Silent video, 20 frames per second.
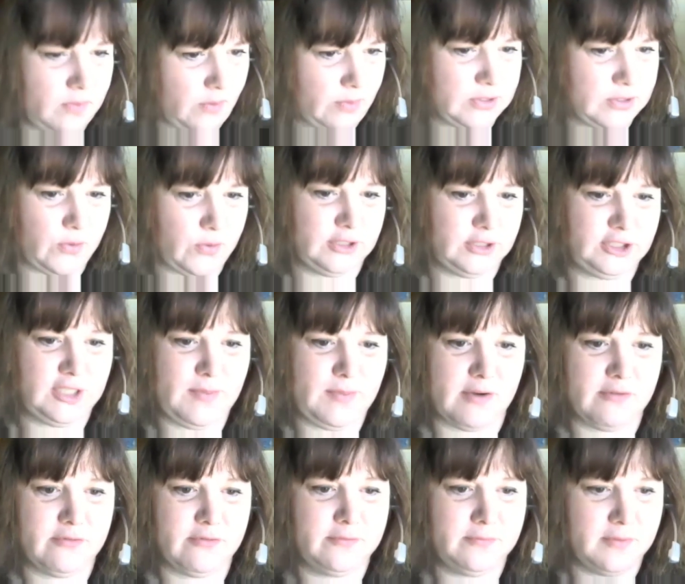there was a question
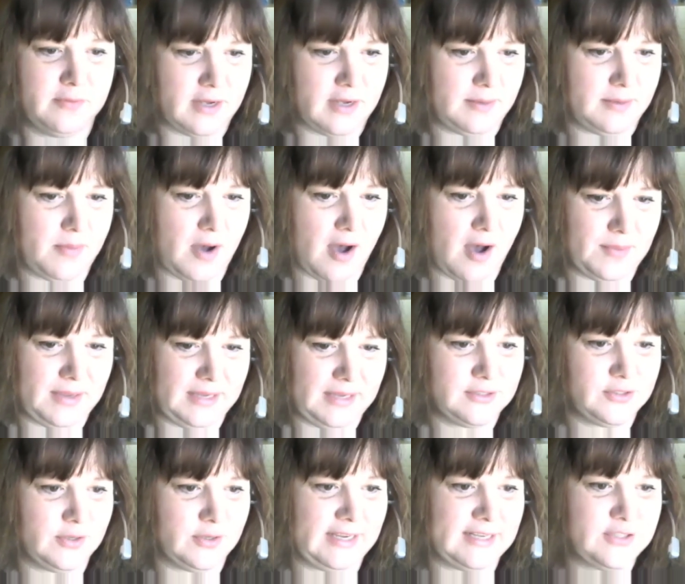about uh, bombing,
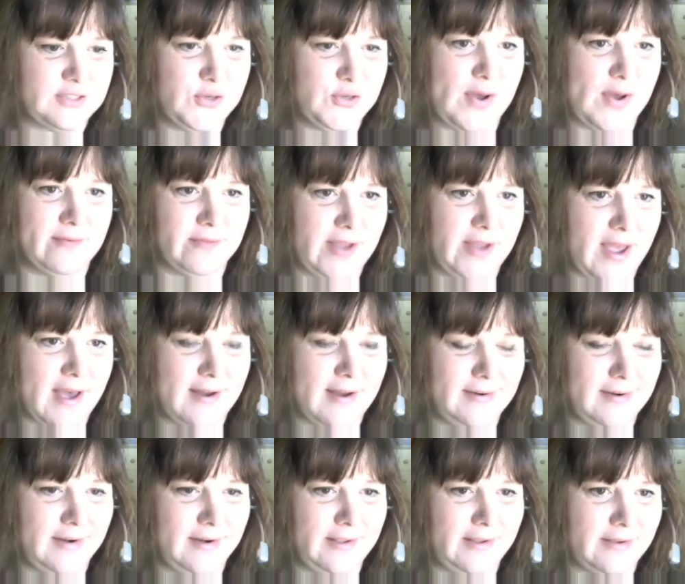so I guess you haven't had
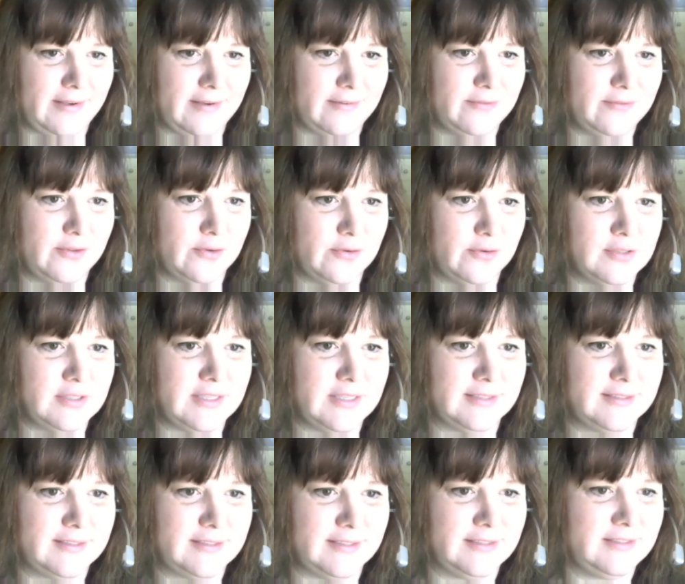any of those
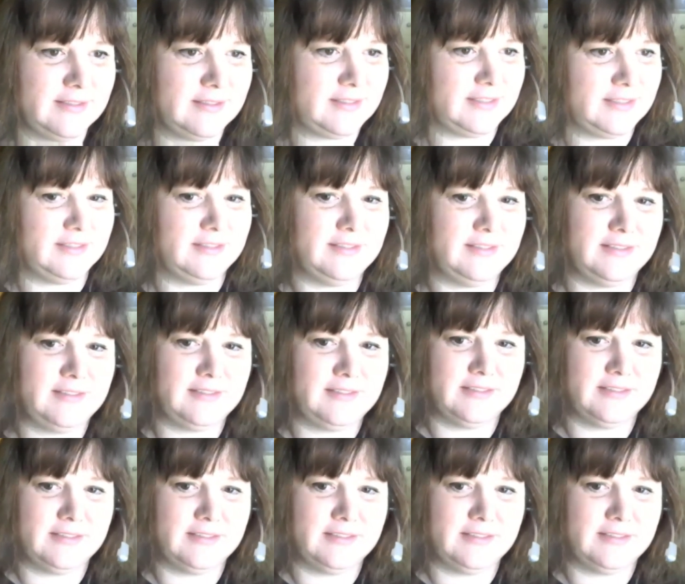incidents. Well, I, I,